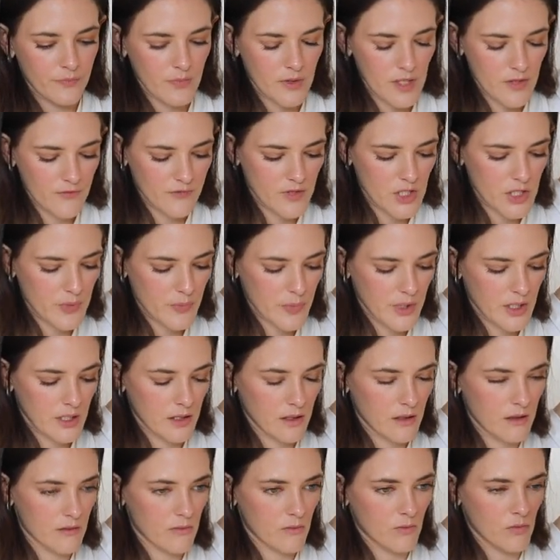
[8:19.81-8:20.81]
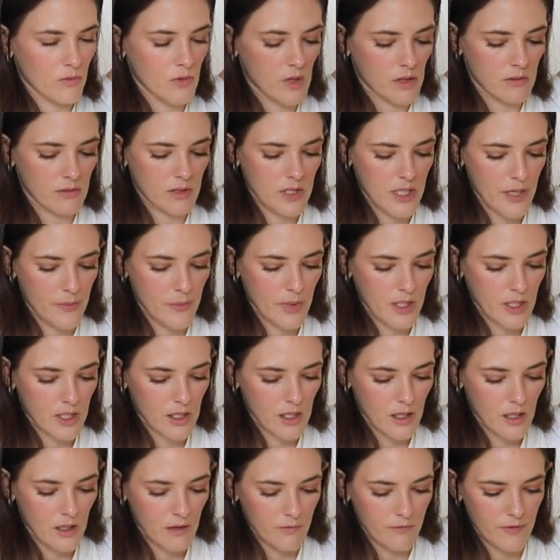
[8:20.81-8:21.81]
They've just been rolled up in a
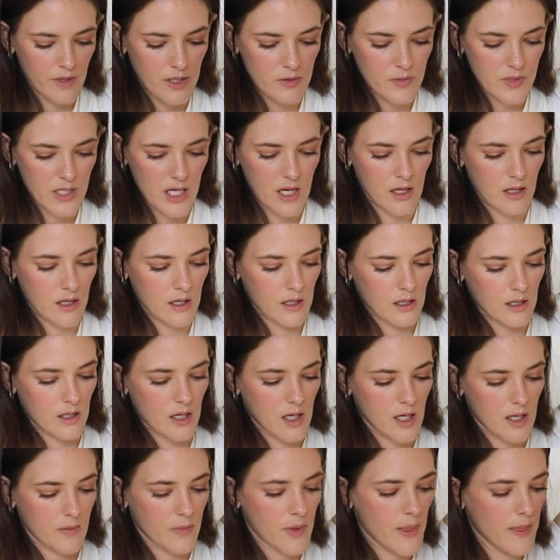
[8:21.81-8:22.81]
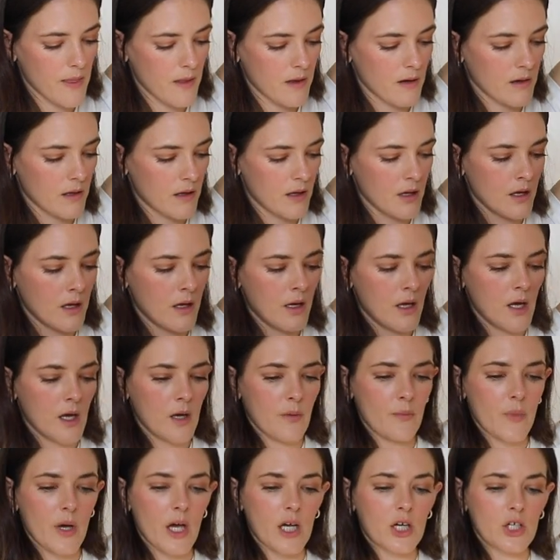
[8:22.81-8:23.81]
cuff. That was how they came in the
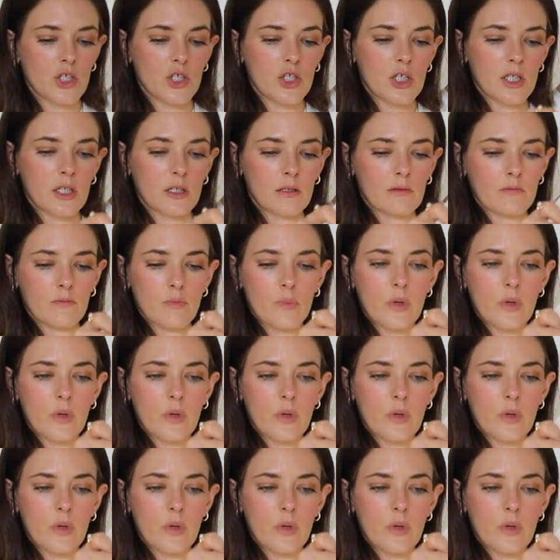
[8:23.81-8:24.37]
packaging.